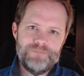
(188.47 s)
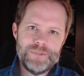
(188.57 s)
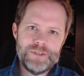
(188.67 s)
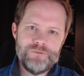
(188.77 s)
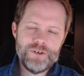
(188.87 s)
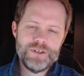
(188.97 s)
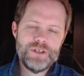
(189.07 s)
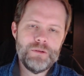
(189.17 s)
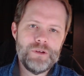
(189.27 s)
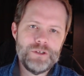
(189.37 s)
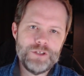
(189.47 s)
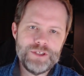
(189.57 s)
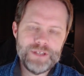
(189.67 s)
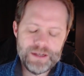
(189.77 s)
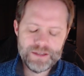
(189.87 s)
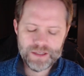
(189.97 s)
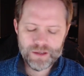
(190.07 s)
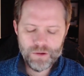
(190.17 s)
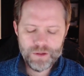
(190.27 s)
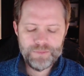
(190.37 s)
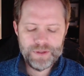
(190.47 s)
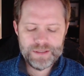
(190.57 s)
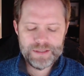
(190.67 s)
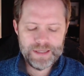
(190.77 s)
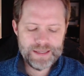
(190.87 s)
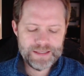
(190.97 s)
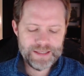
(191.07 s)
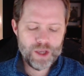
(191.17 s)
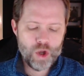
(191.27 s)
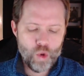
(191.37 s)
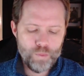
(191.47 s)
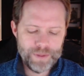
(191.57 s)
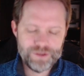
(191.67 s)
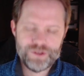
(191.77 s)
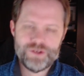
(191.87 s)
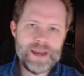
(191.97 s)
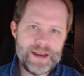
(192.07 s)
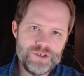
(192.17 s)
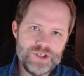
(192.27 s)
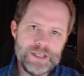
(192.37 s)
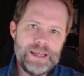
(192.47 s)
So first thing you want to understand is that codependency is a coping strategy.